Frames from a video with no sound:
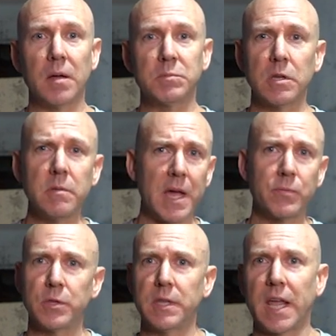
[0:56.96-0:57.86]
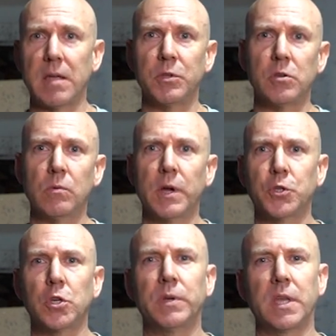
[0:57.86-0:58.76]
So you might have heard the name, but you're not quite
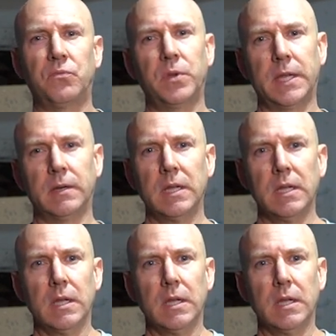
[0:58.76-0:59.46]
sure where they fit in.